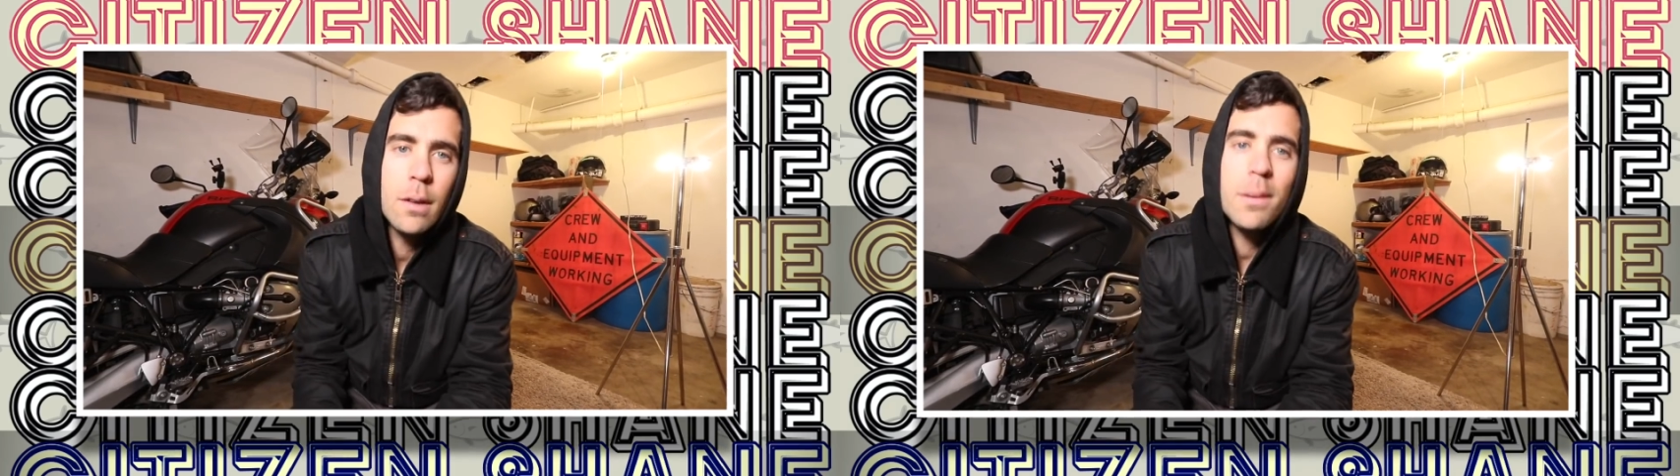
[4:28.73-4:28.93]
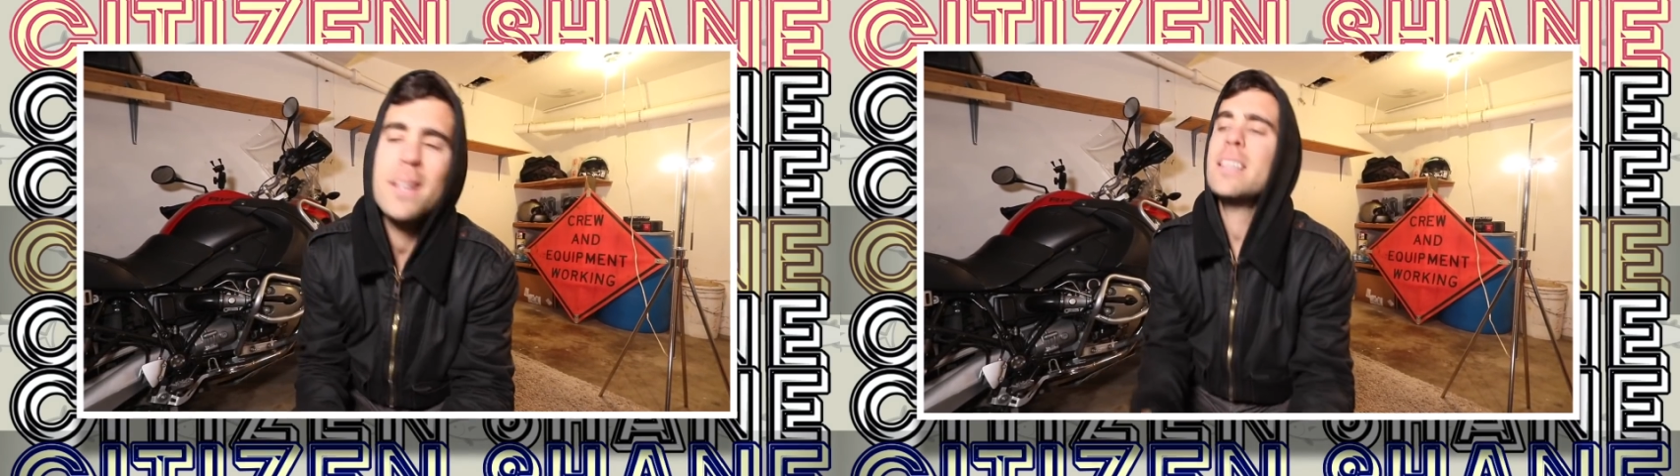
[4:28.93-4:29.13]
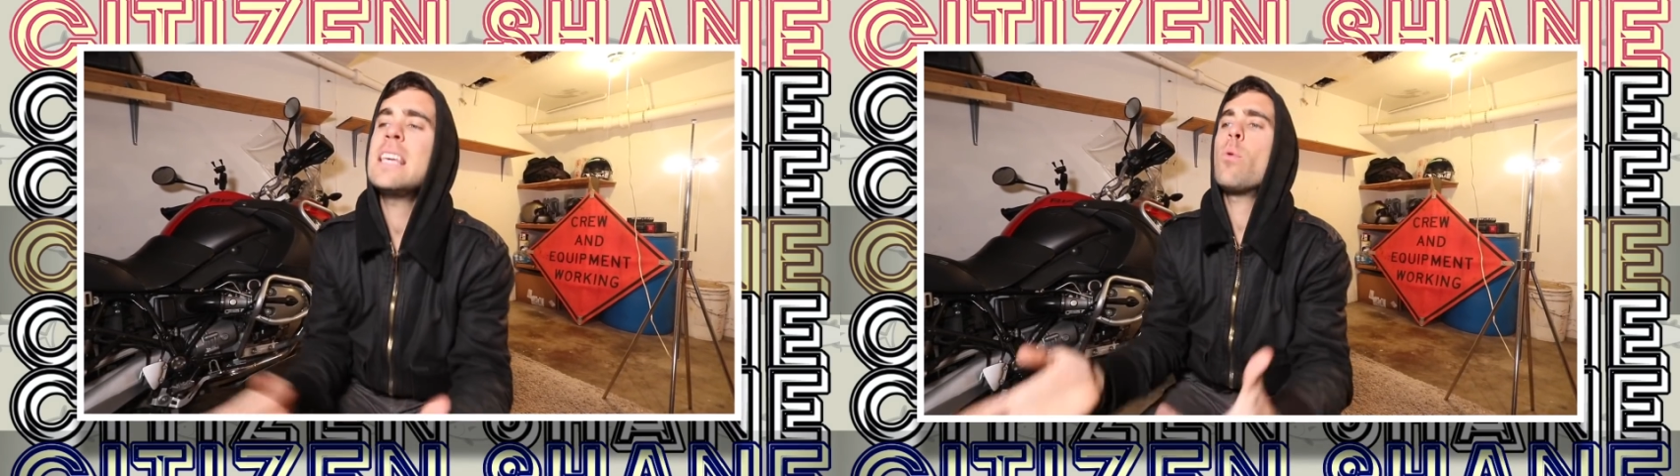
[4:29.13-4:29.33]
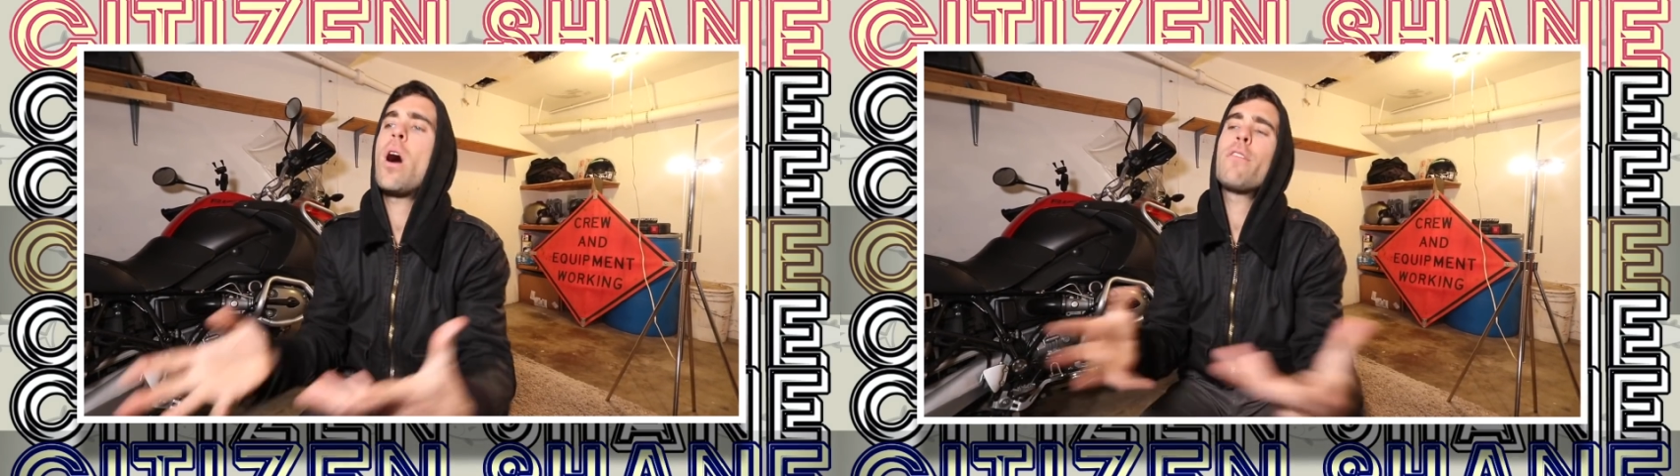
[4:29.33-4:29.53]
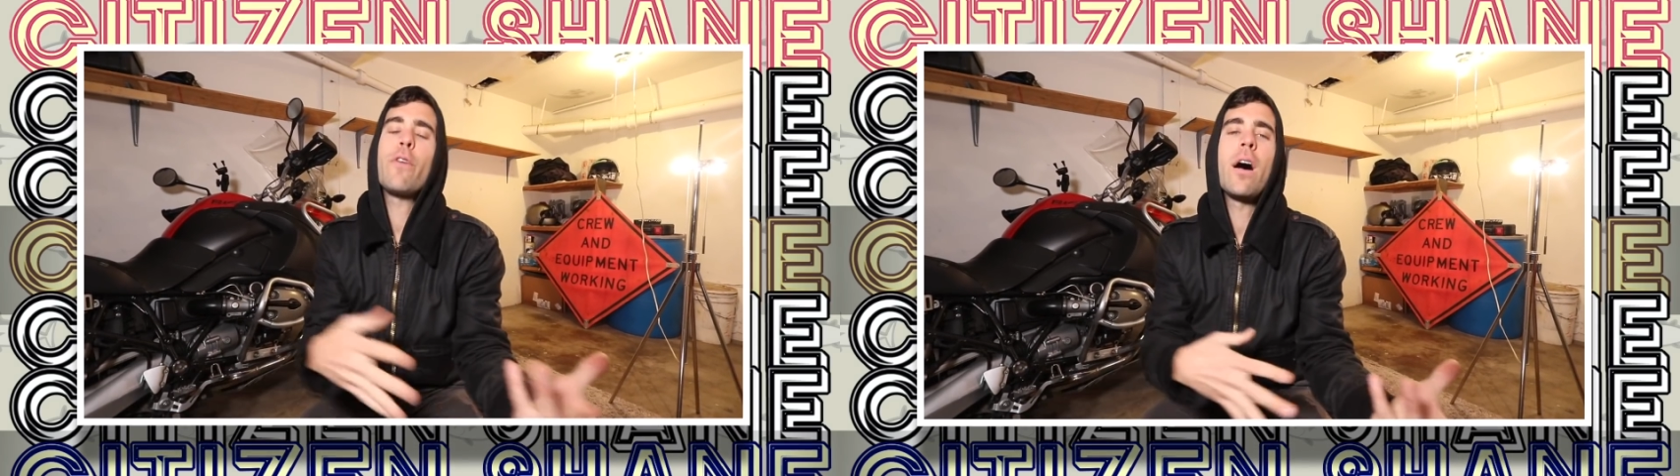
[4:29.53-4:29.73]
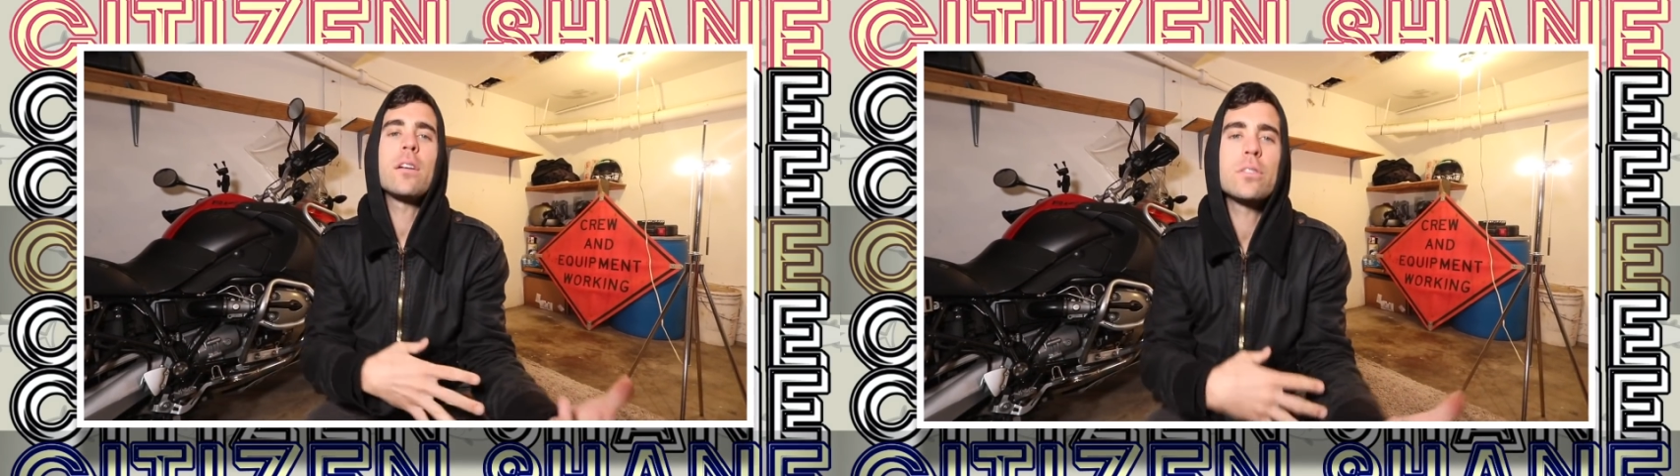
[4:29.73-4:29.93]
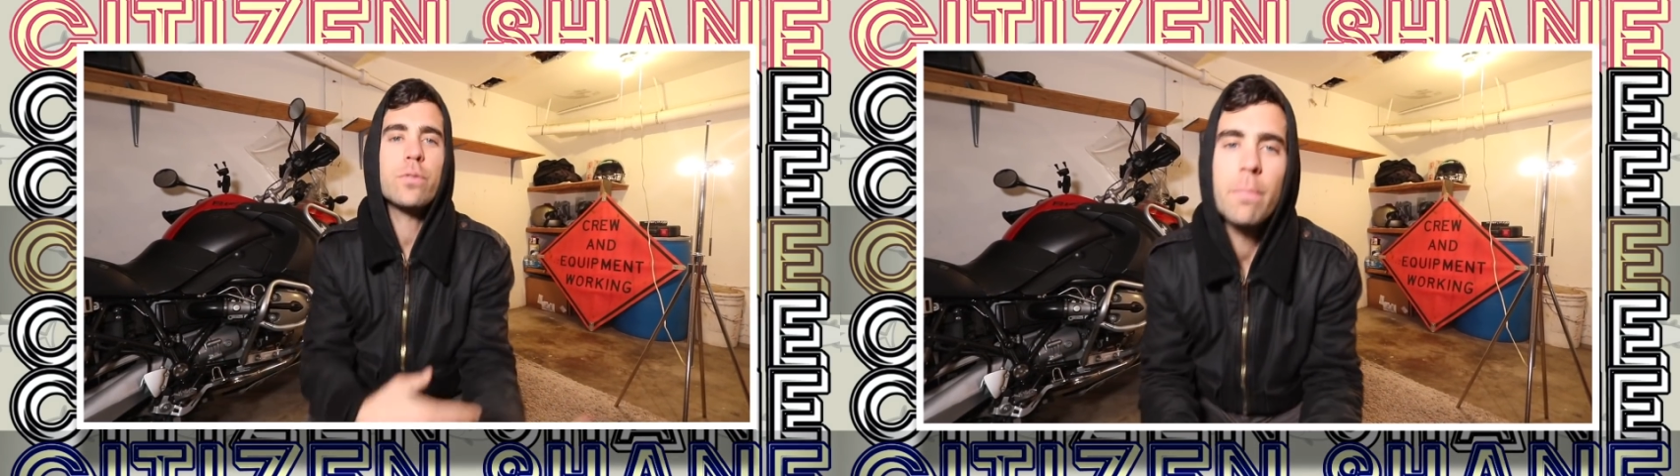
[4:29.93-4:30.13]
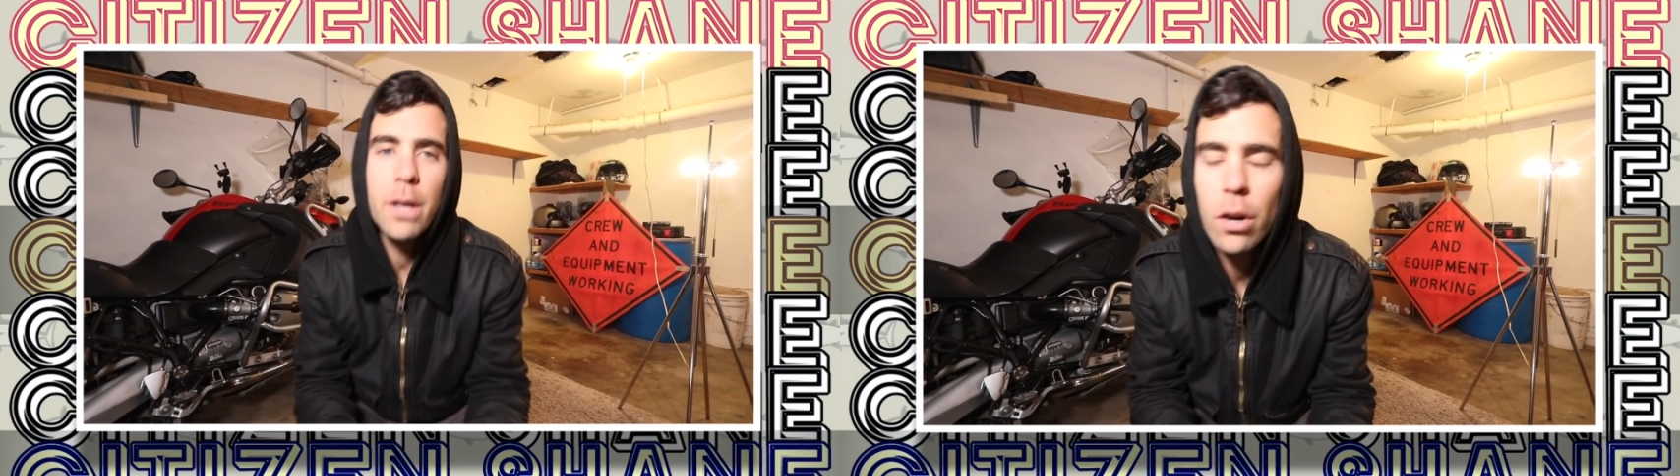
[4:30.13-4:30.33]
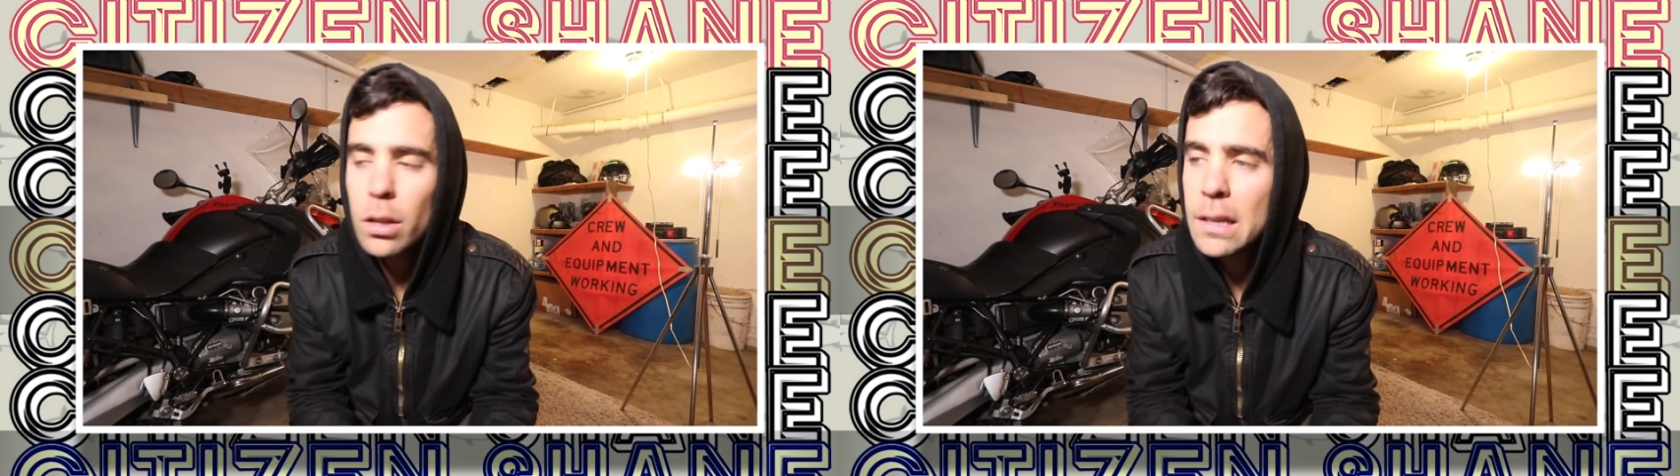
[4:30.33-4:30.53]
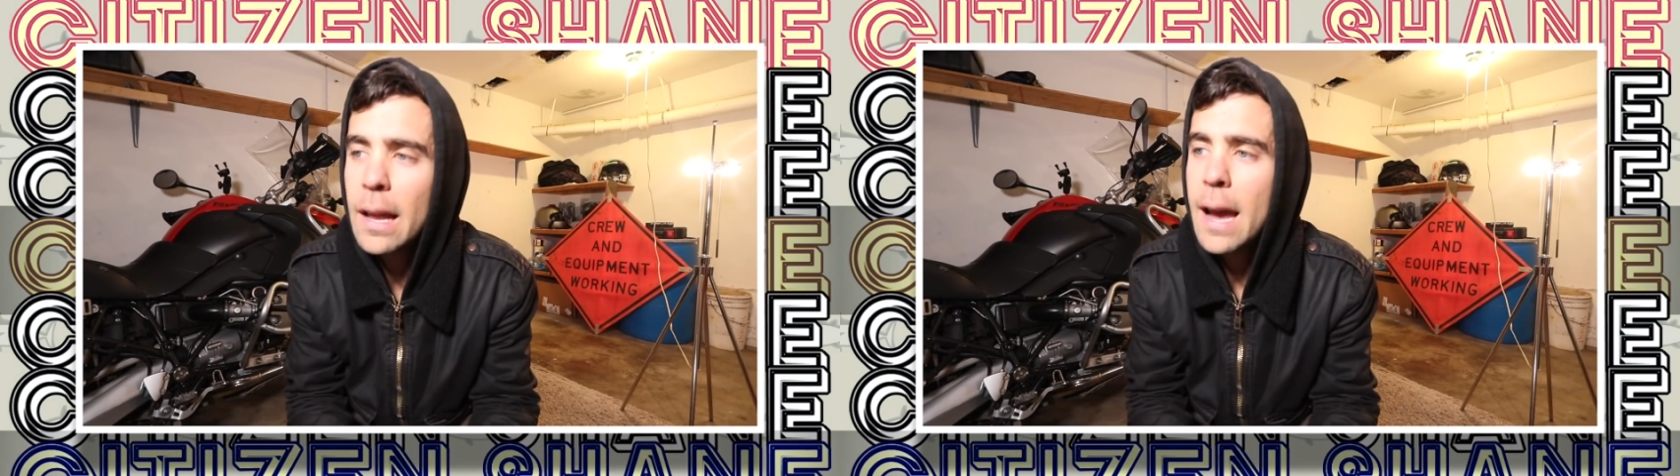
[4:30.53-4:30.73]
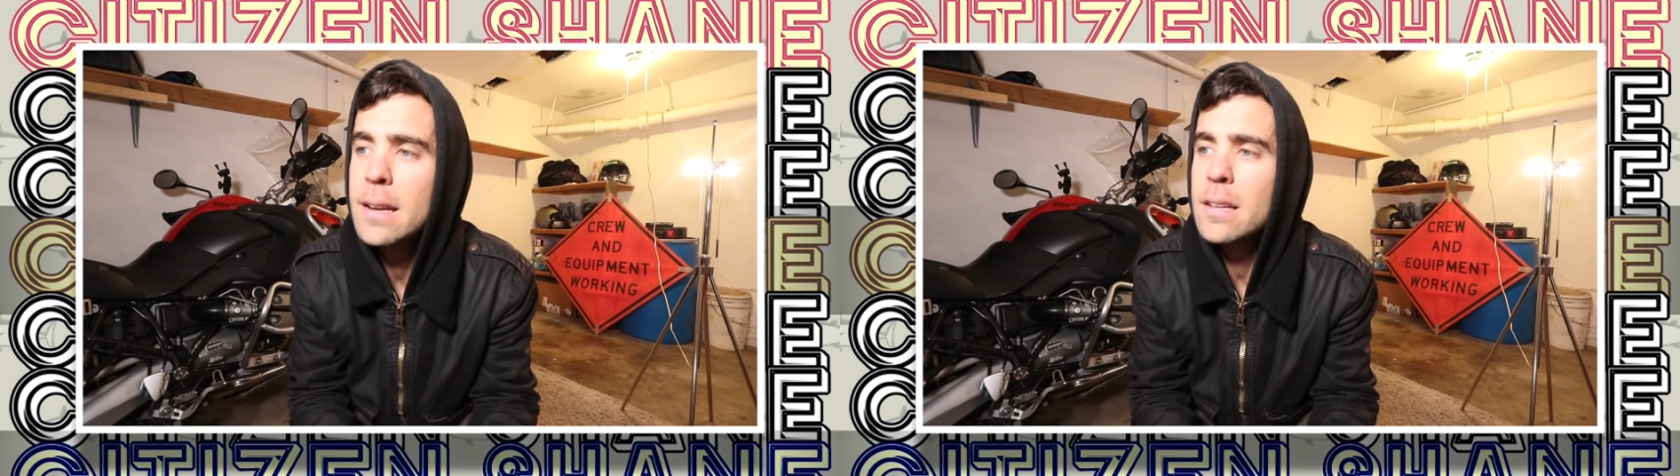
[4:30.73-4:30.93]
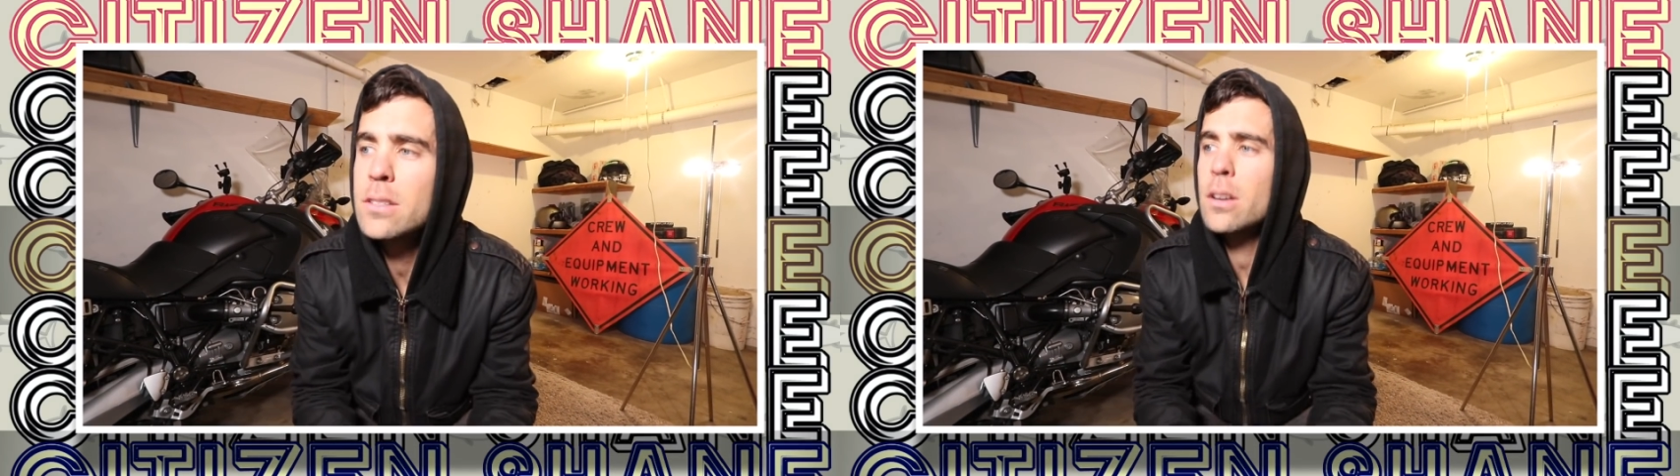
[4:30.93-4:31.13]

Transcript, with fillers: because Iwan Fals from the early 90s,